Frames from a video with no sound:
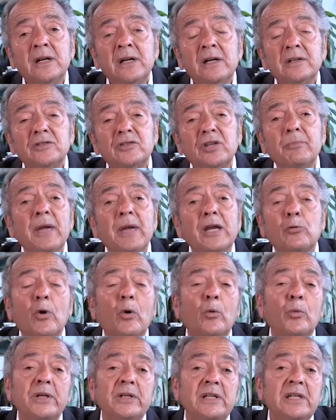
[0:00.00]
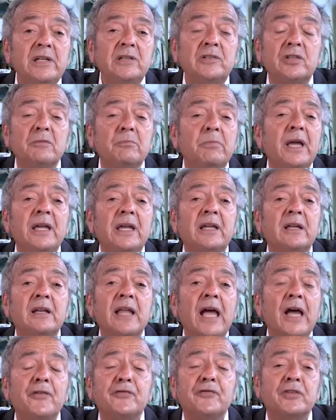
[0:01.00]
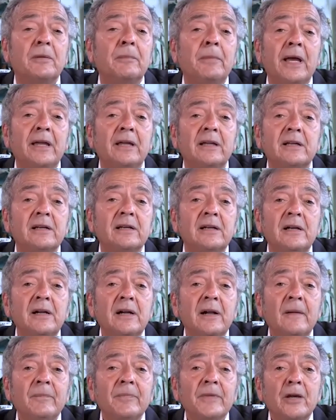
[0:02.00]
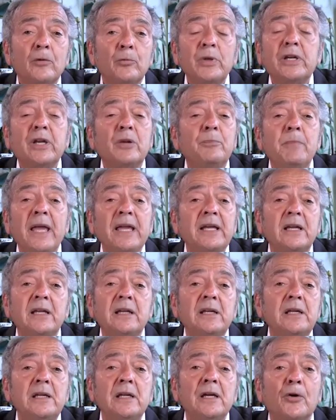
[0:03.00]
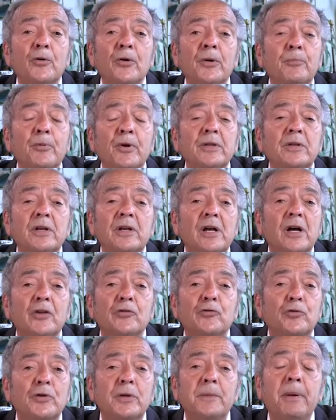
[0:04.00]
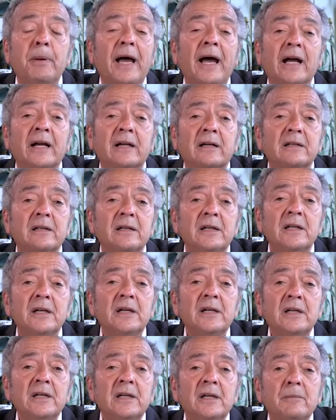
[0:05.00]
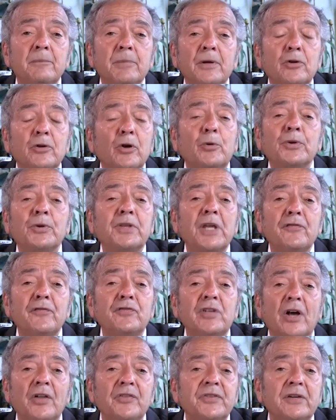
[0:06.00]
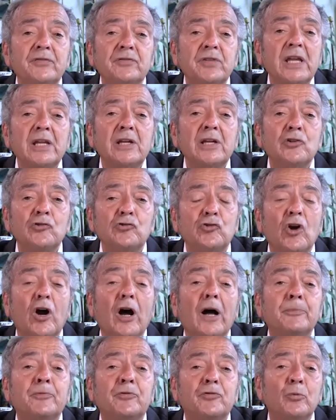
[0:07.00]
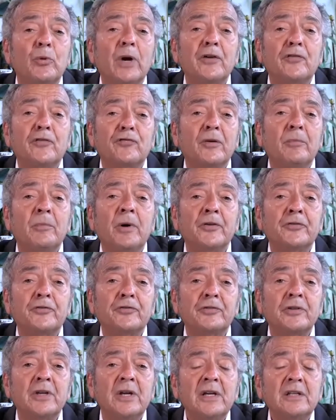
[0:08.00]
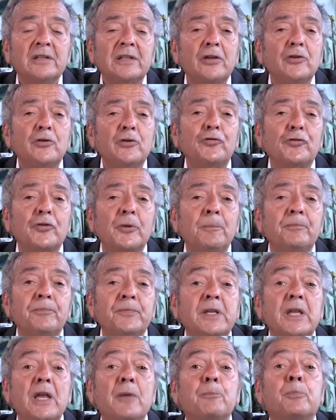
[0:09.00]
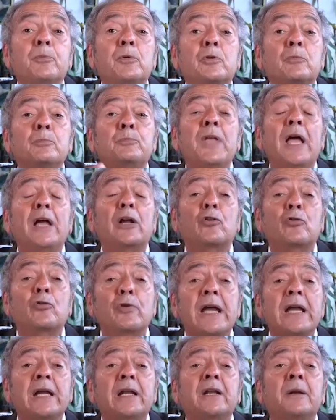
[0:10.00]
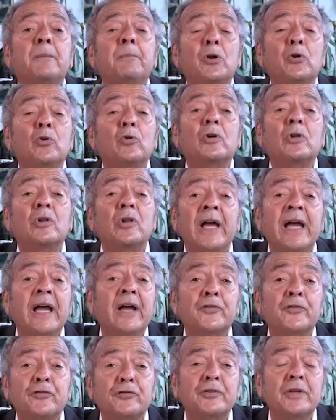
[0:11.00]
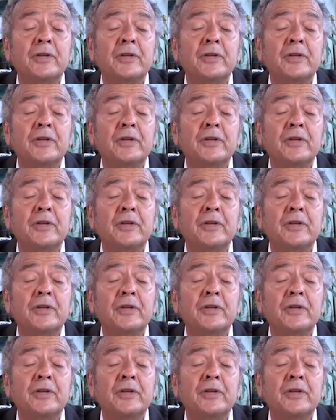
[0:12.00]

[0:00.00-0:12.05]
to make what we need to make and have to make. We could make it here and bring the country back. But look what they've done. They've taken the jobs away from us that created a middle class.